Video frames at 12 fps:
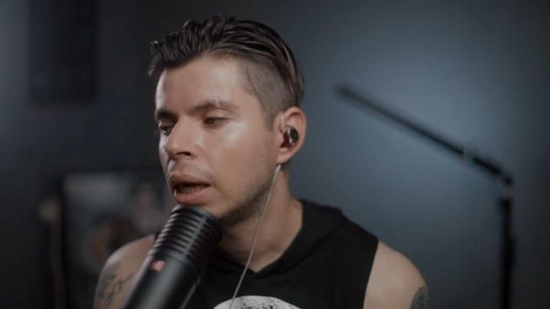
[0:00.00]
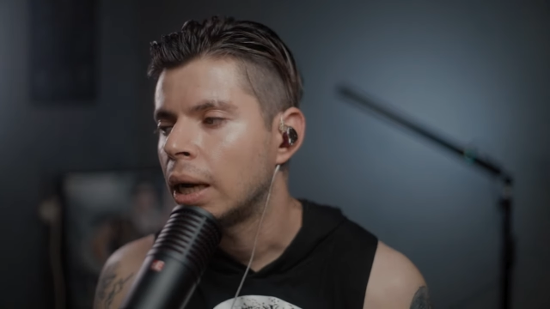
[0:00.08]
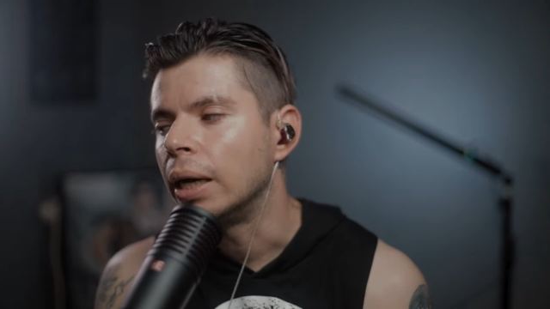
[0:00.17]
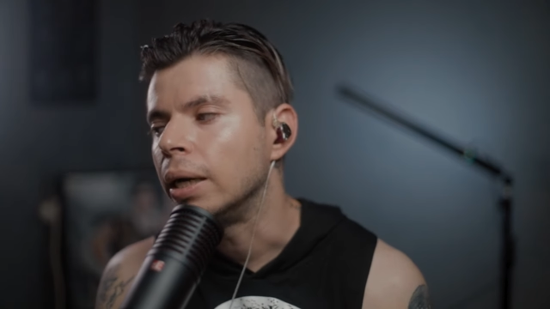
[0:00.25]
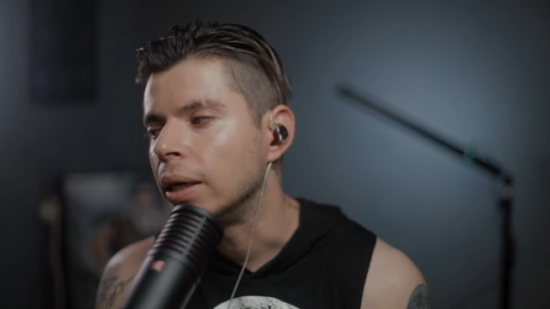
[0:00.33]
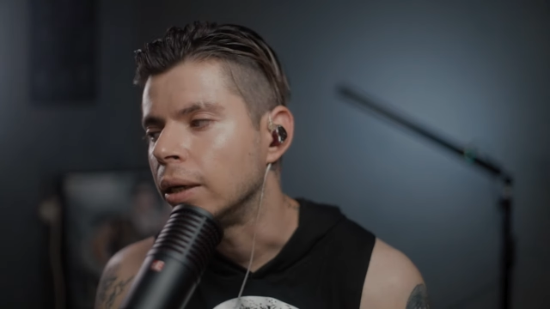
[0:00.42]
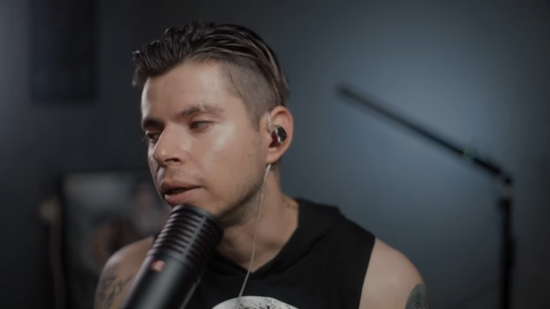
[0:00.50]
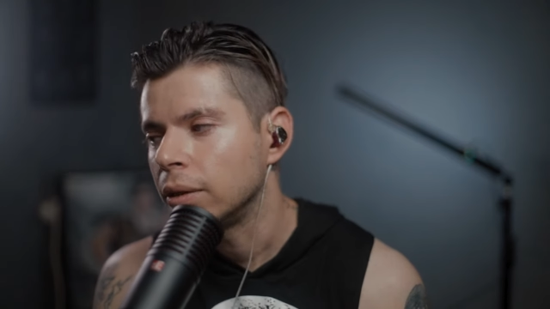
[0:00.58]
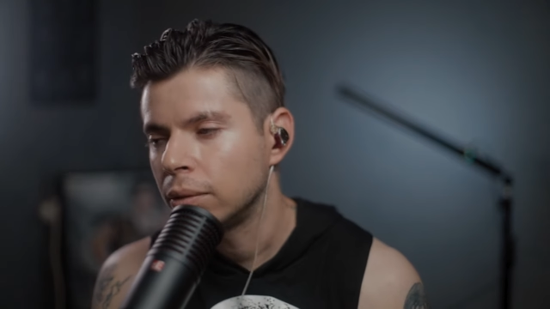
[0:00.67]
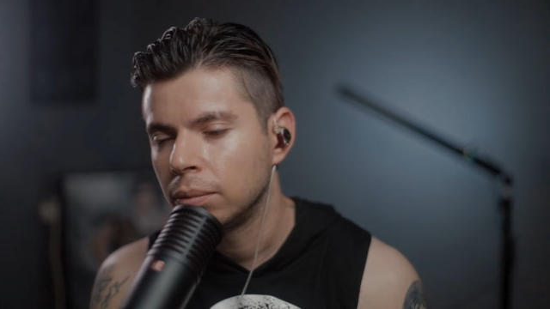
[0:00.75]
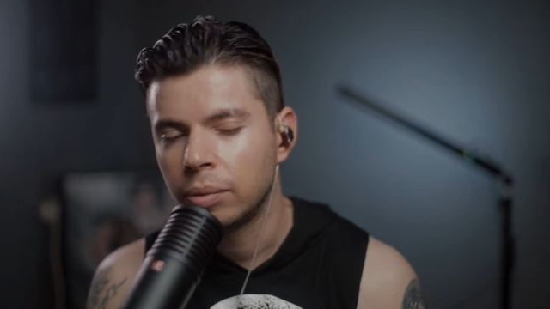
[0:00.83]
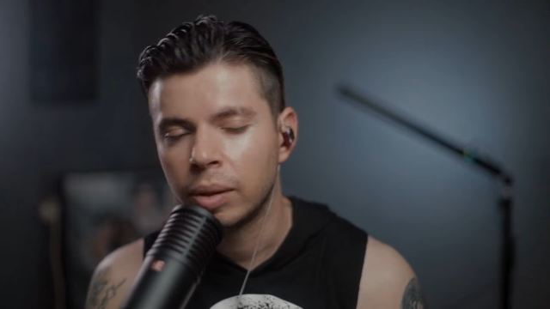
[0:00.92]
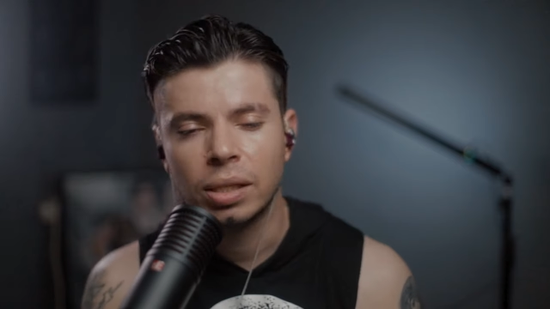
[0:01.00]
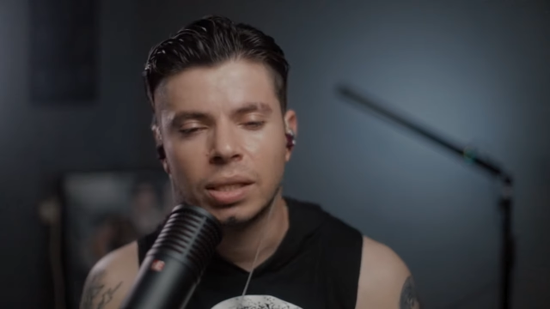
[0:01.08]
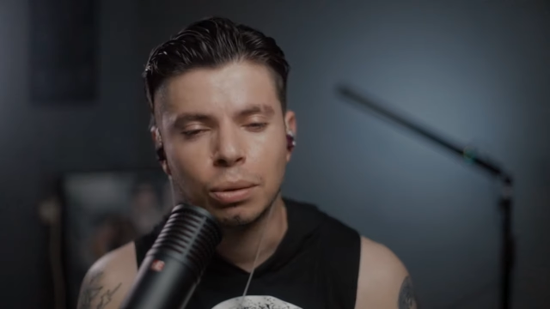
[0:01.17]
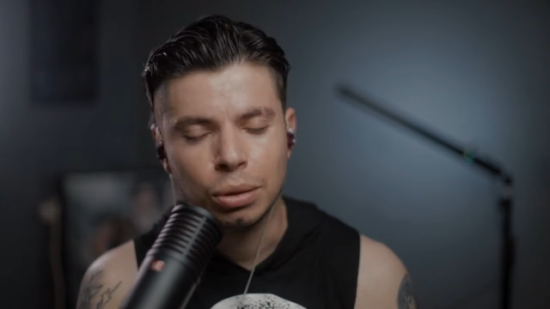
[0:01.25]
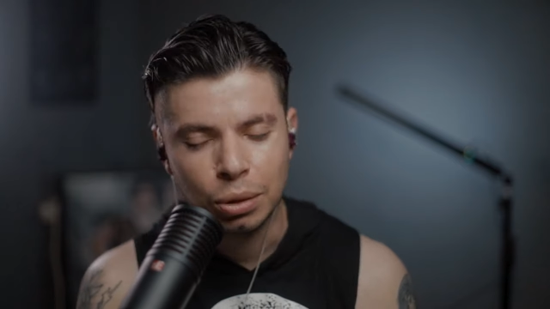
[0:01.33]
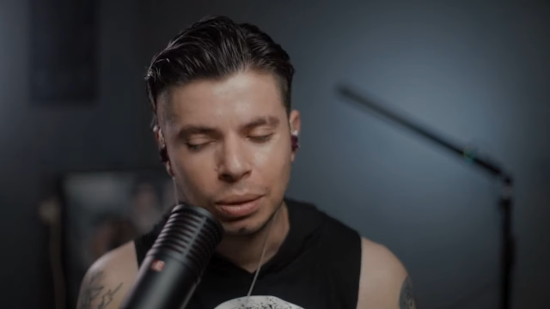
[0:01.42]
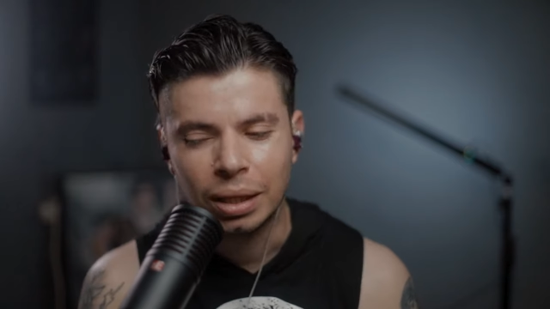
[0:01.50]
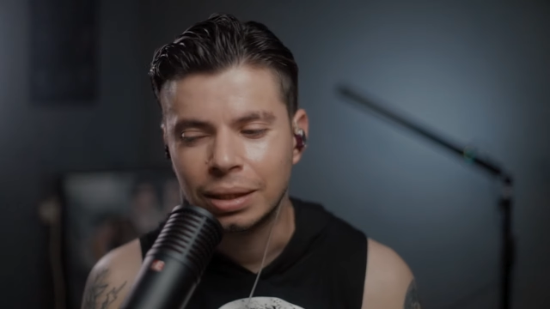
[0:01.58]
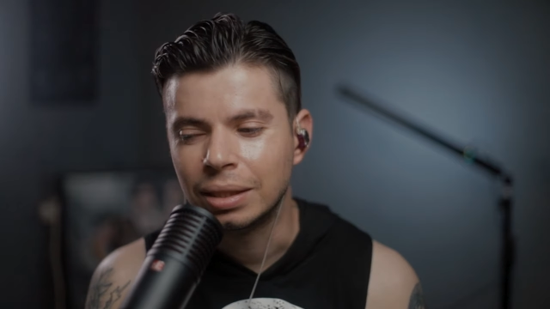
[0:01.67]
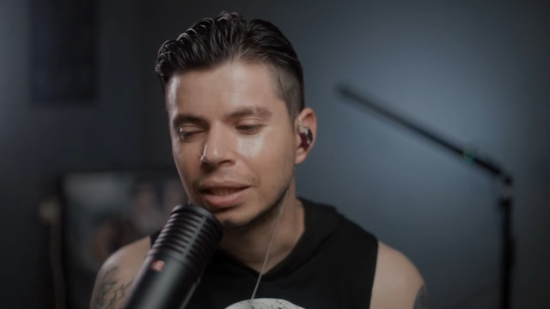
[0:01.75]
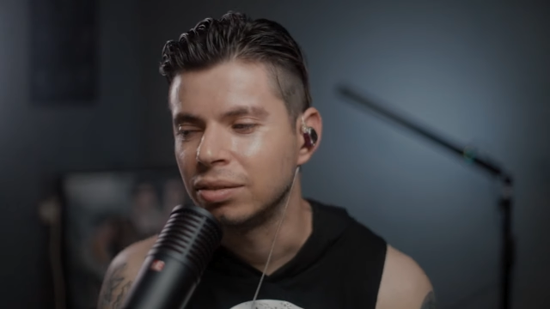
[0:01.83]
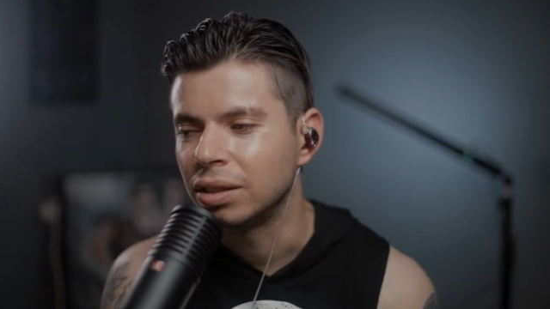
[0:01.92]
Because I was trying to
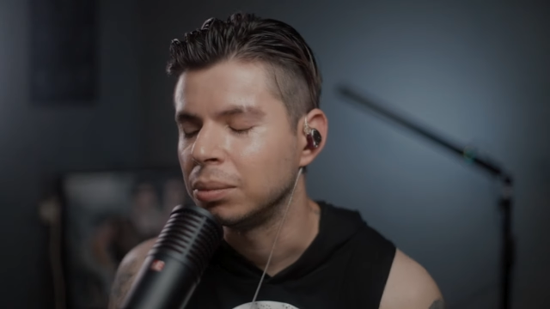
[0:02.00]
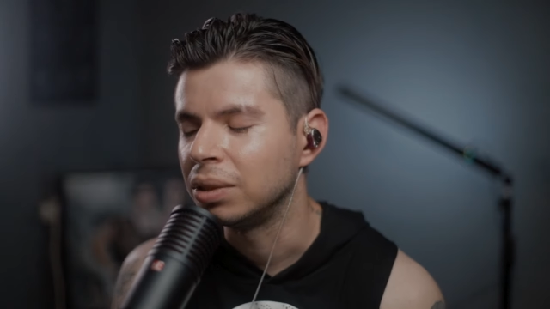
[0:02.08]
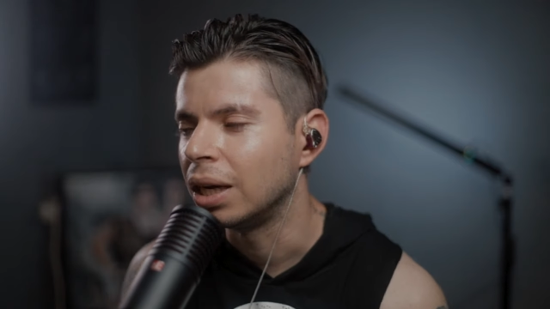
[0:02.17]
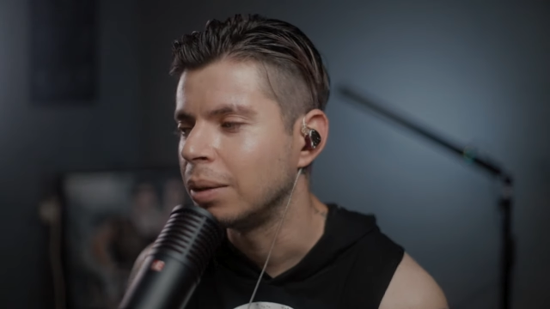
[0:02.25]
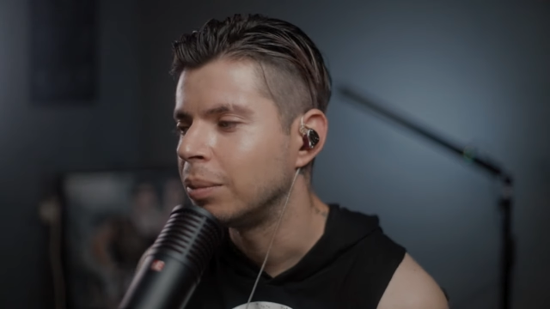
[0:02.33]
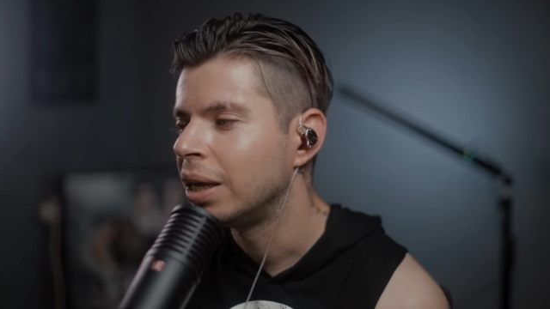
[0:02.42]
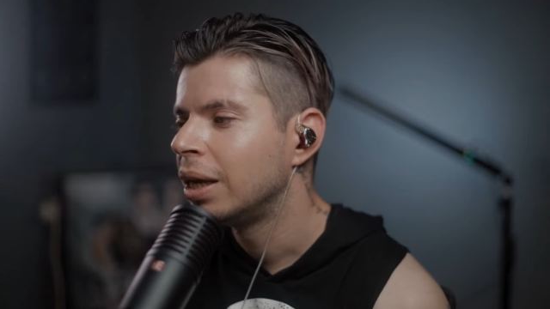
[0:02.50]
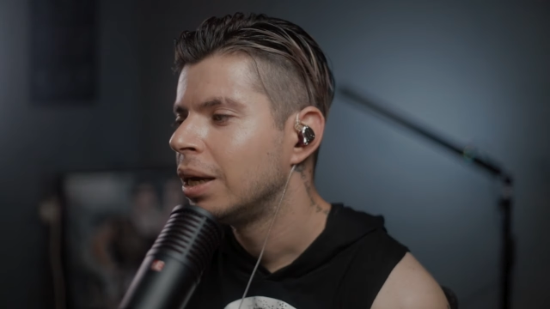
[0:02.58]
save some time,